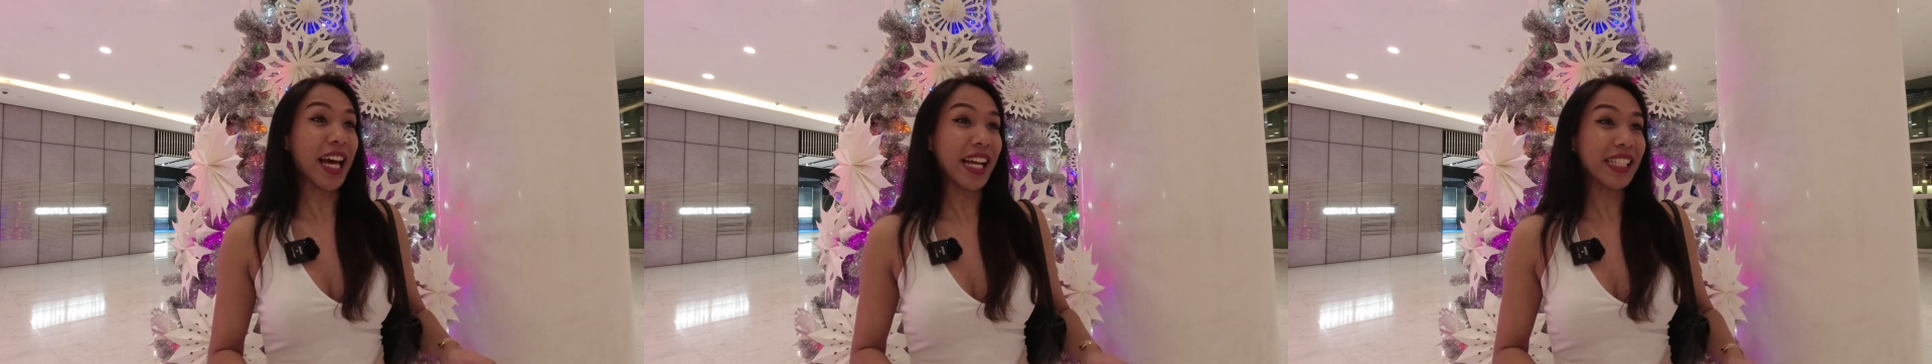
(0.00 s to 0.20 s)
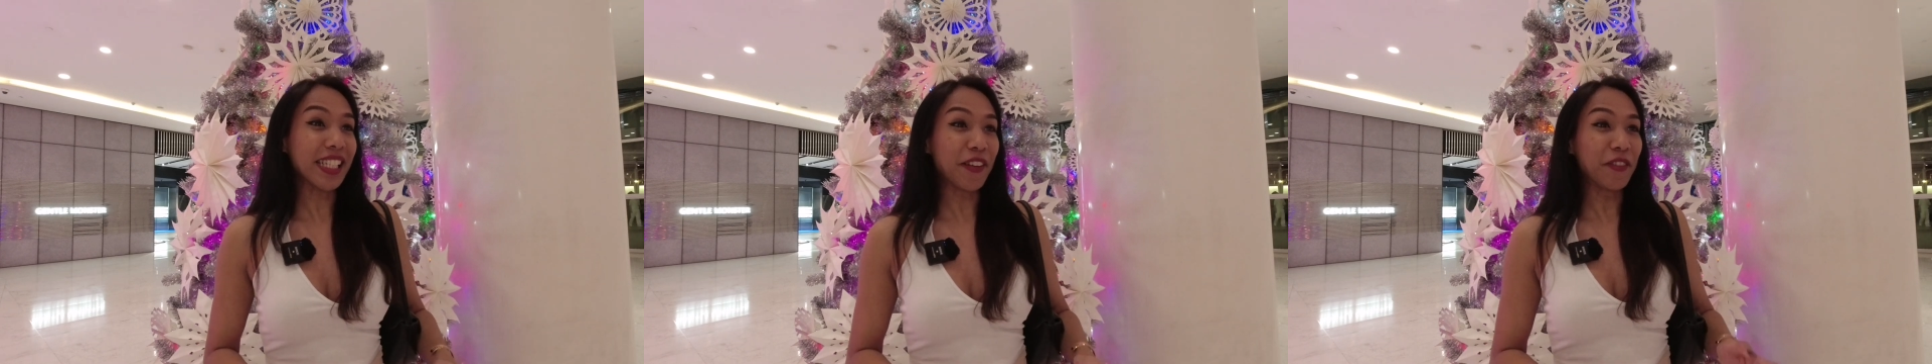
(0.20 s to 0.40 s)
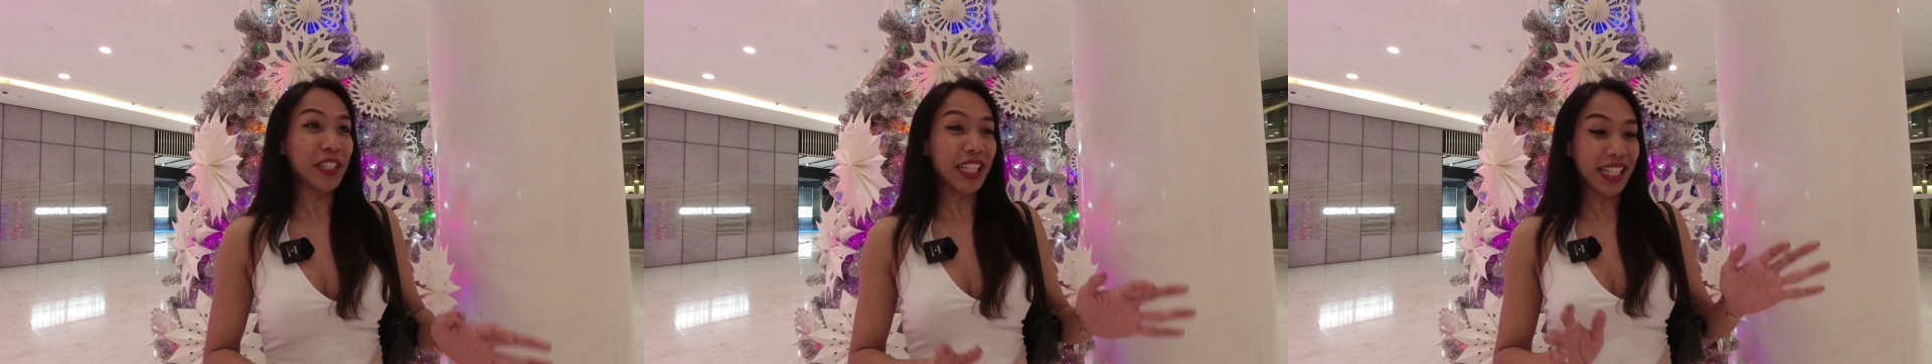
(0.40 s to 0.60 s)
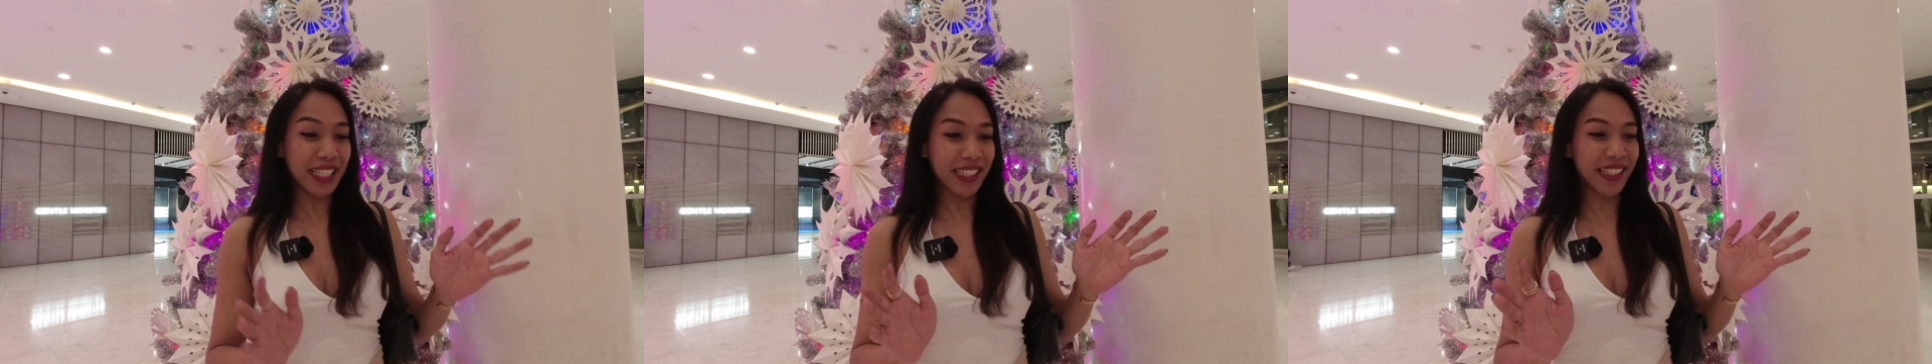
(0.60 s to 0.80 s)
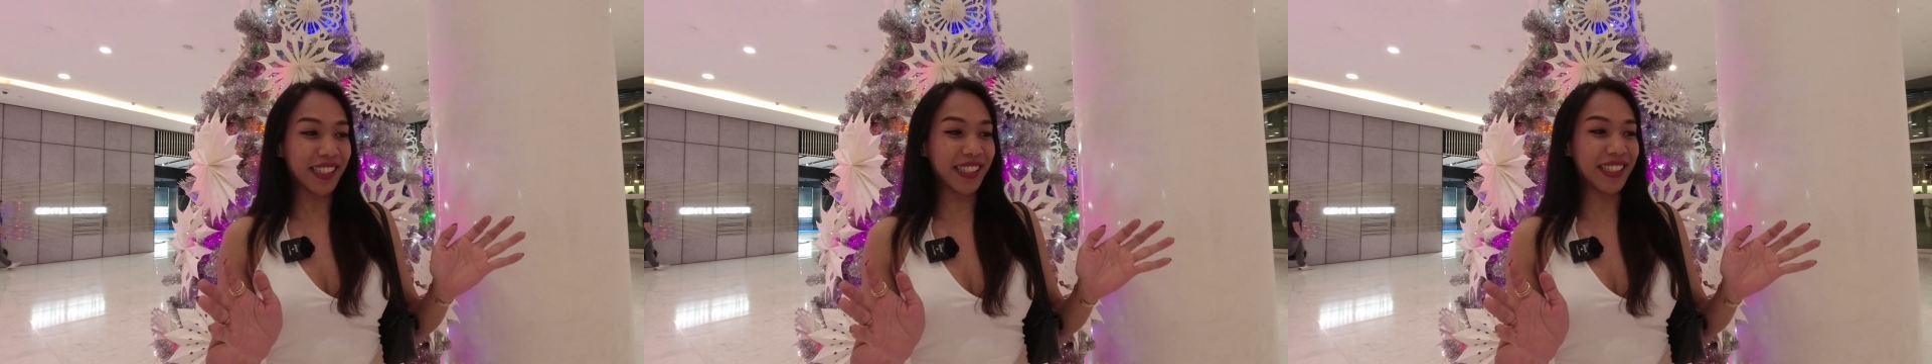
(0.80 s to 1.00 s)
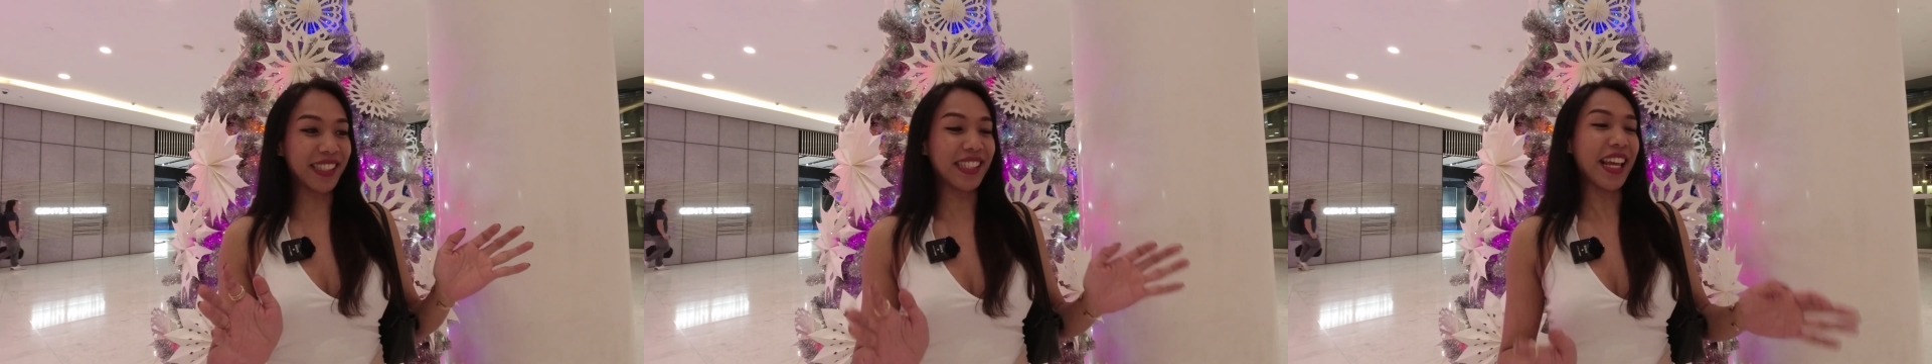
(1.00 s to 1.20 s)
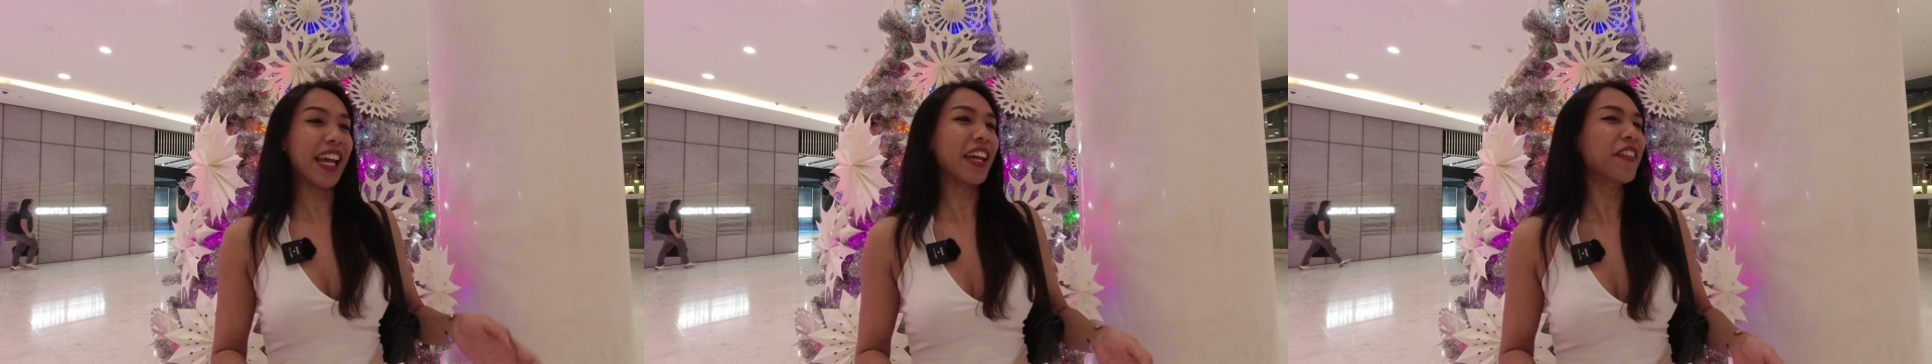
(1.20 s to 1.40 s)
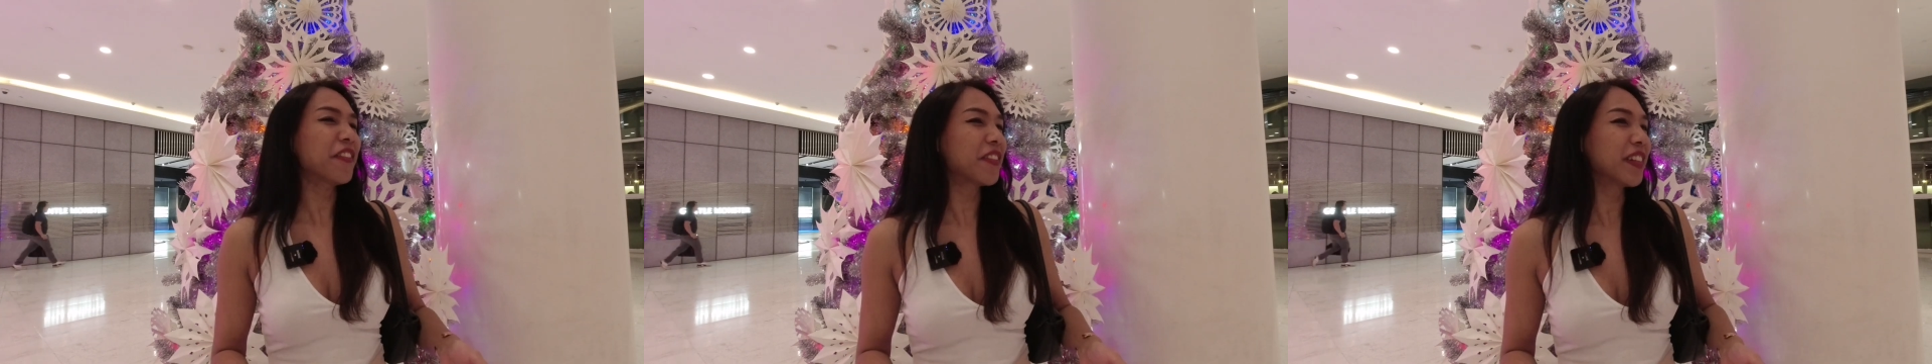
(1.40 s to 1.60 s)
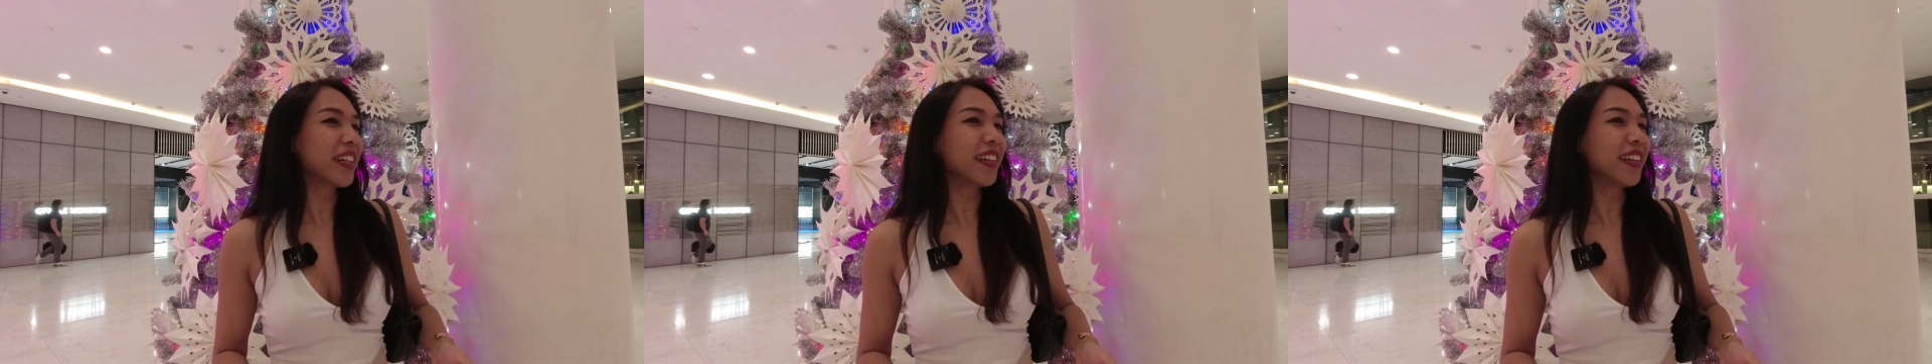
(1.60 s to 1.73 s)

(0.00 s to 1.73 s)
nice. Everything is safe.